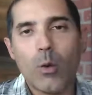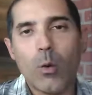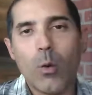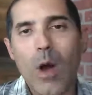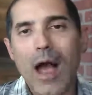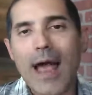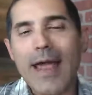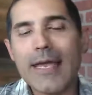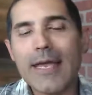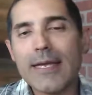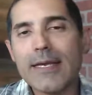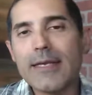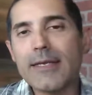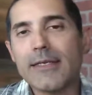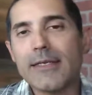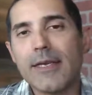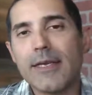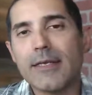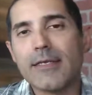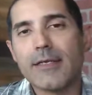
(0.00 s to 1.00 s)
why
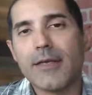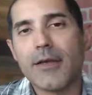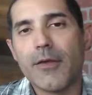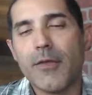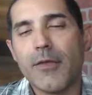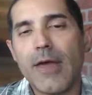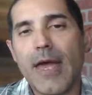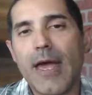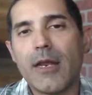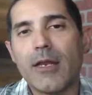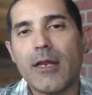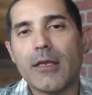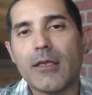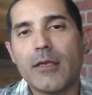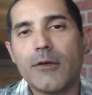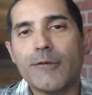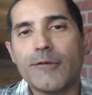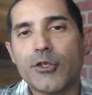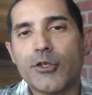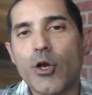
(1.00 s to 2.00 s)
is it that
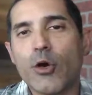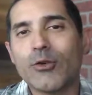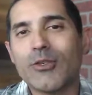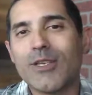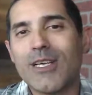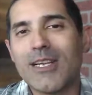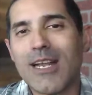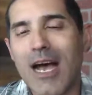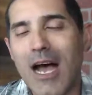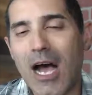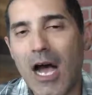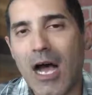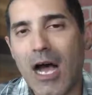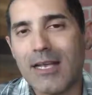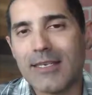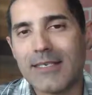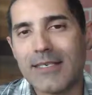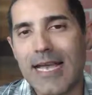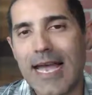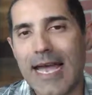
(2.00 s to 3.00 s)
you've chosen
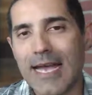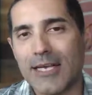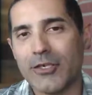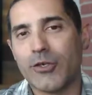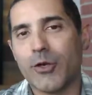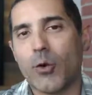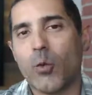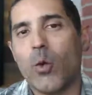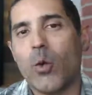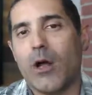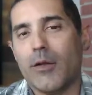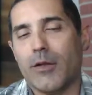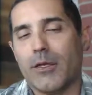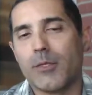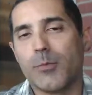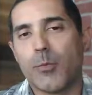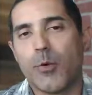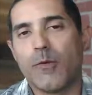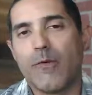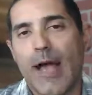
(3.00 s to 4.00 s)
us as your
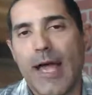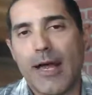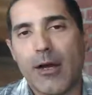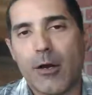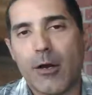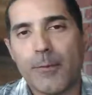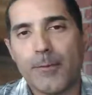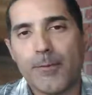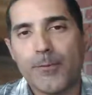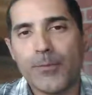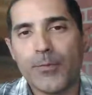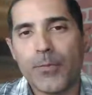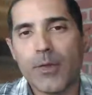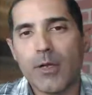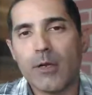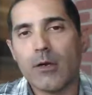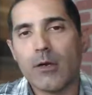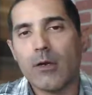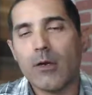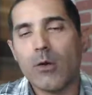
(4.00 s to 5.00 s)
wellness provider?
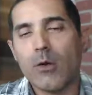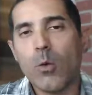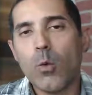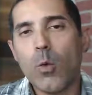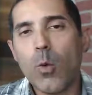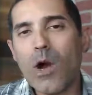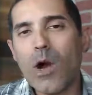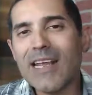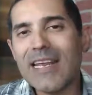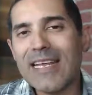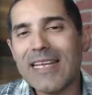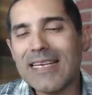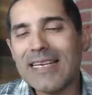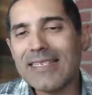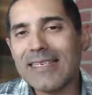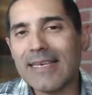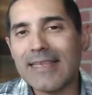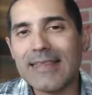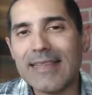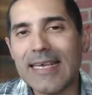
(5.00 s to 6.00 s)
What
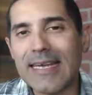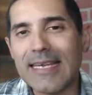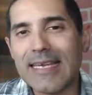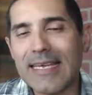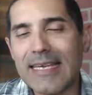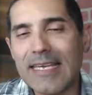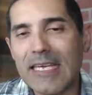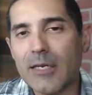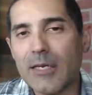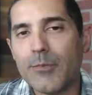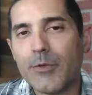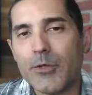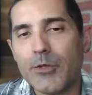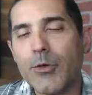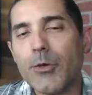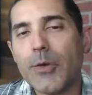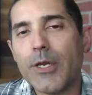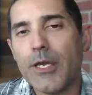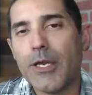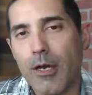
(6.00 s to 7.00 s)
is it that keeps
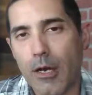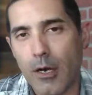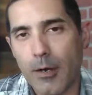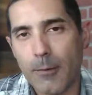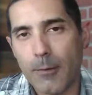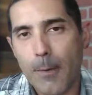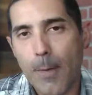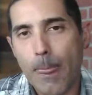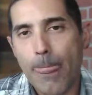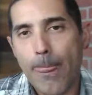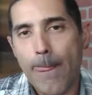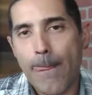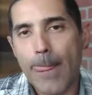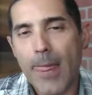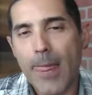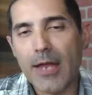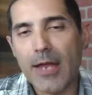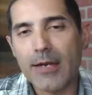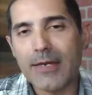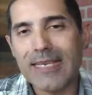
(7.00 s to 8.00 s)
you here
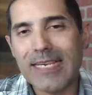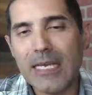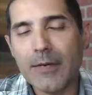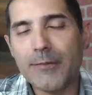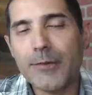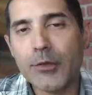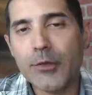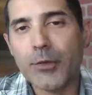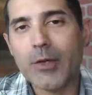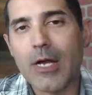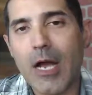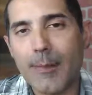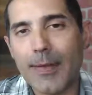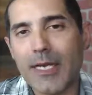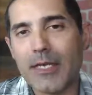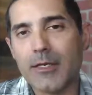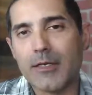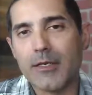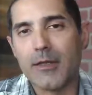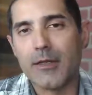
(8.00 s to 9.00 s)
and keeps you coming